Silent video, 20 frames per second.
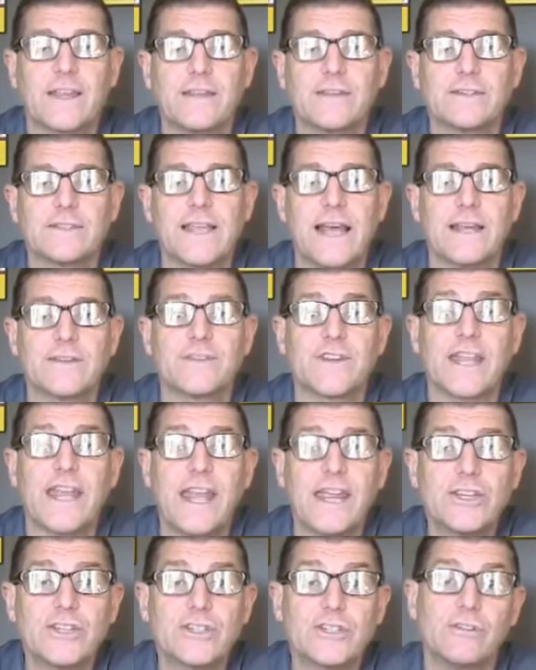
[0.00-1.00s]

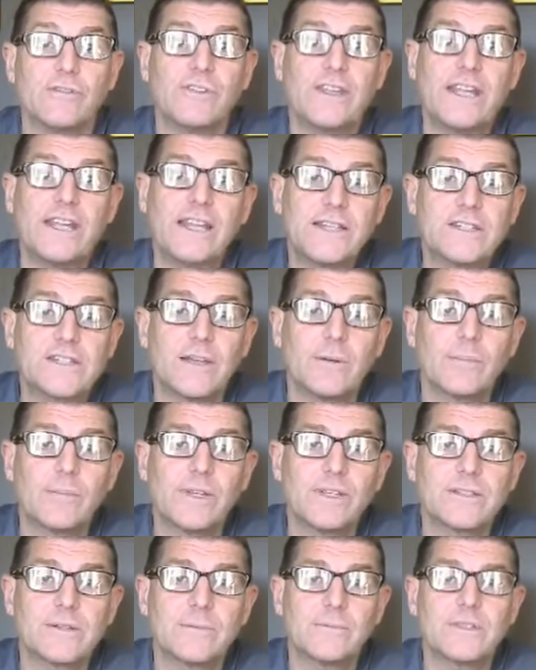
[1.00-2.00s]
satisfaction of eating
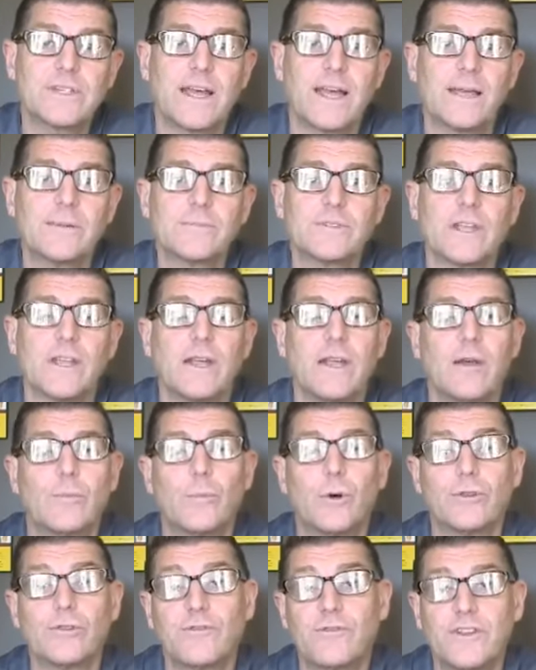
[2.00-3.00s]
something sometimes,
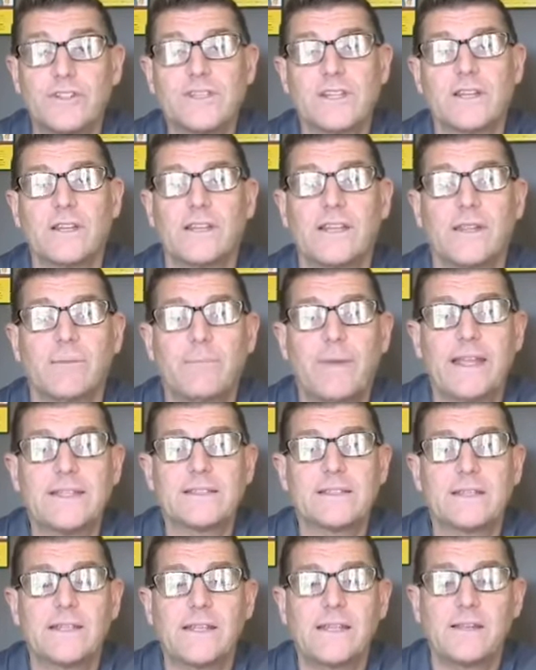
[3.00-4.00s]
both physically and
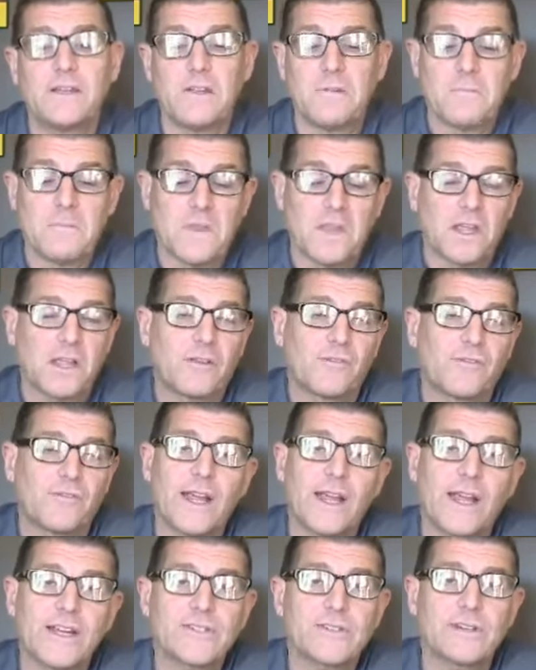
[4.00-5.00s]
mentally. A
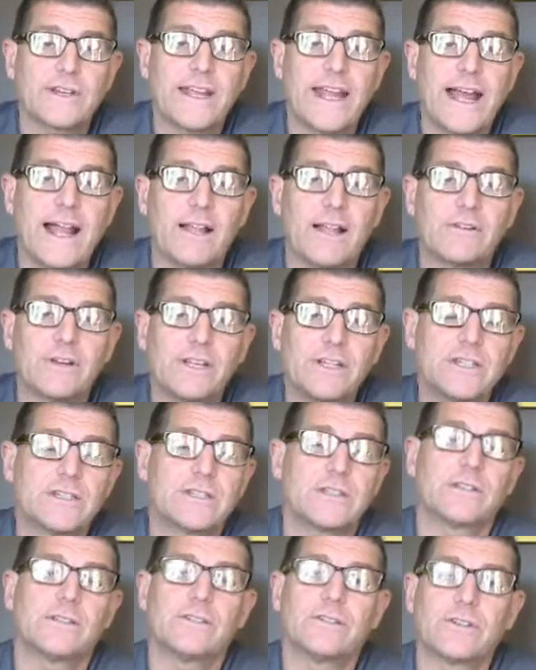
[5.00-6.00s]
few extra
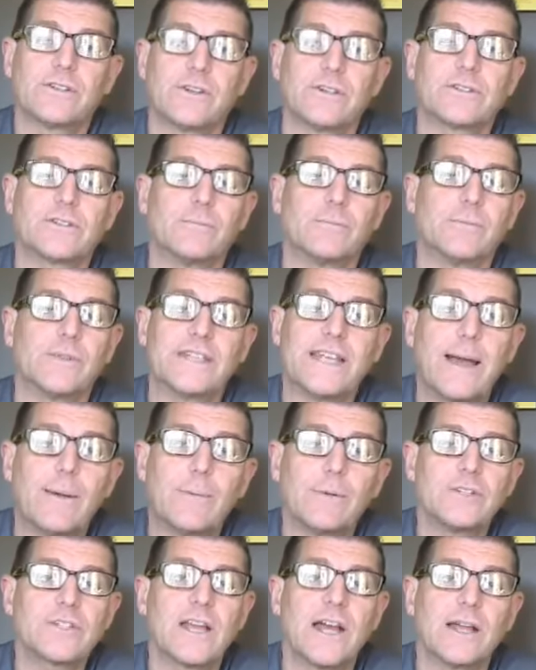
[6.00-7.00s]
calories, turn some
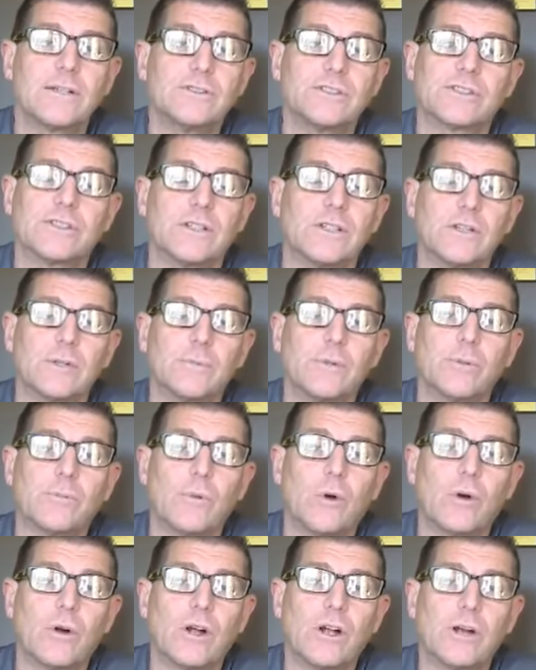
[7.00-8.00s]
metabolism on just a little bit
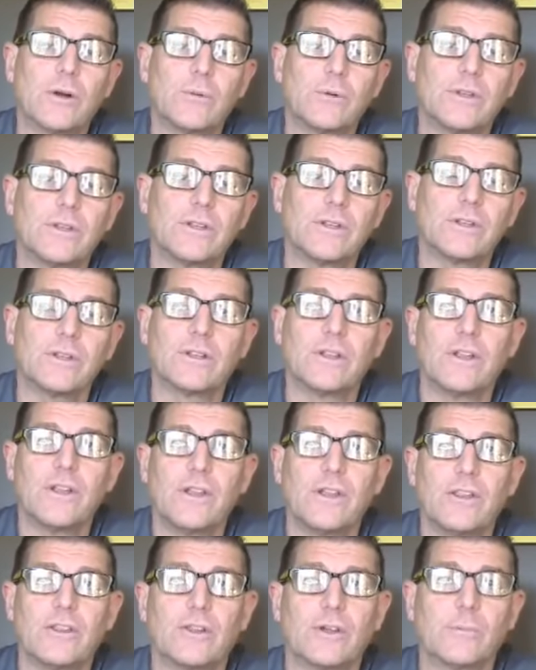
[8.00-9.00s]
more with the
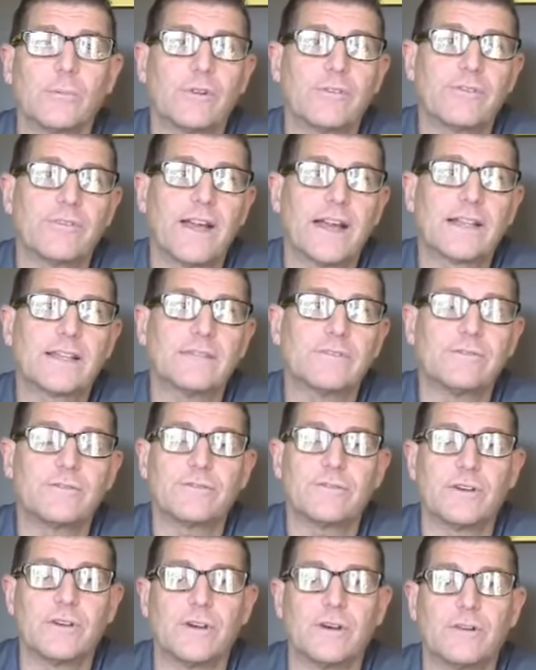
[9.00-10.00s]
thermal effect
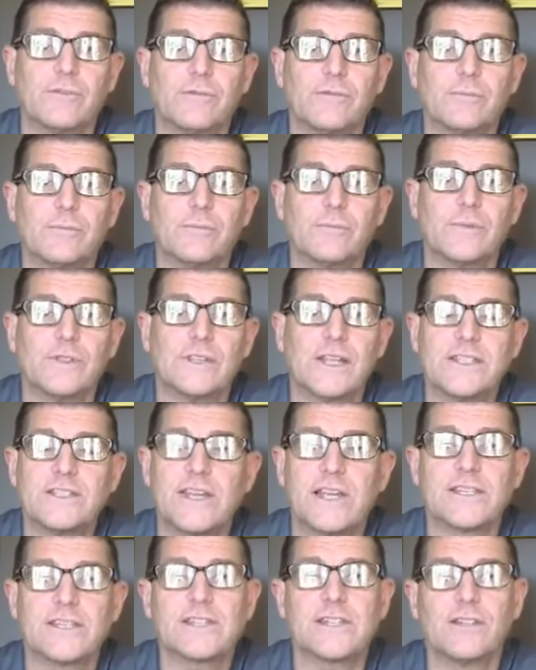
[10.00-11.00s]
of
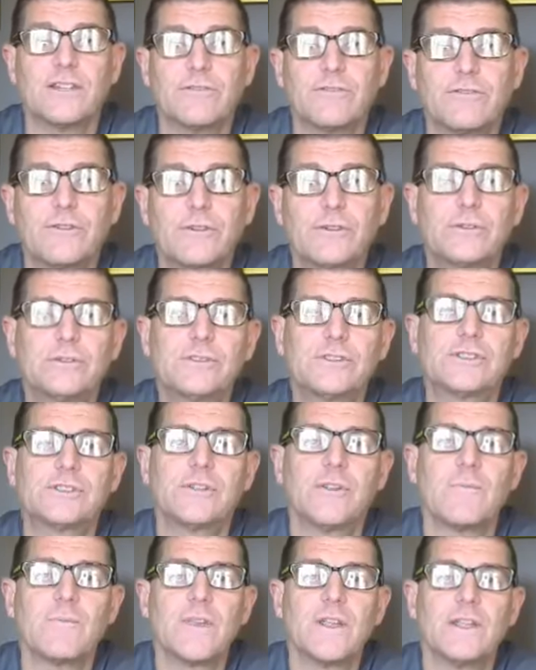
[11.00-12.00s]
digesting the
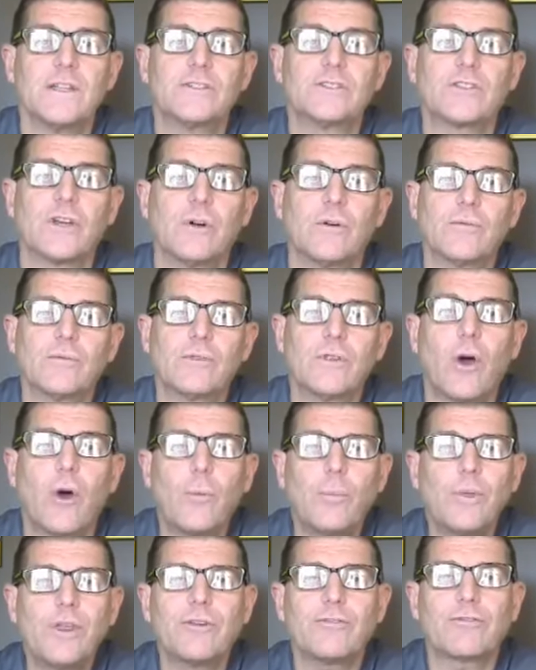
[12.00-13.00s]
foods. So
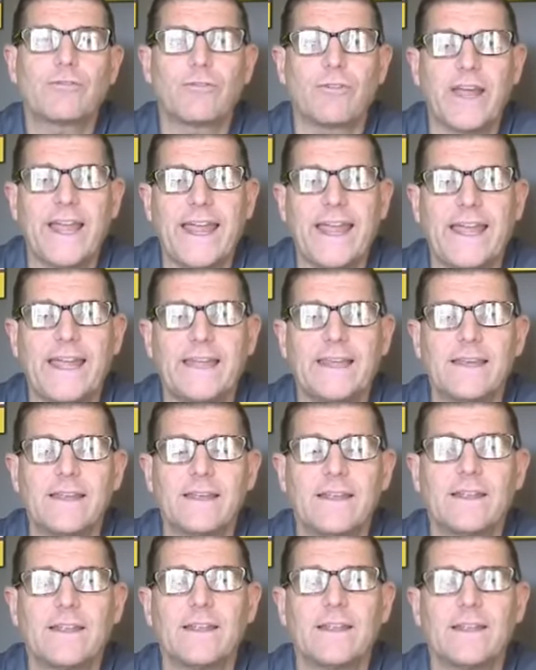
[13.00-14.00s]
don't be afraid
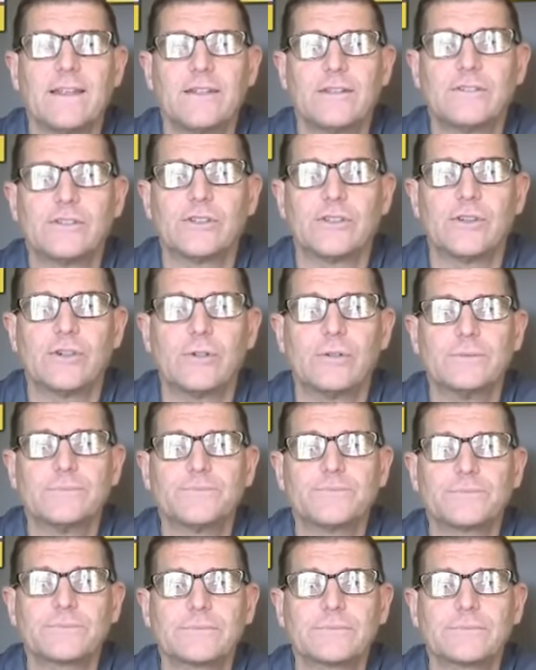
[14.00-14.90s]
to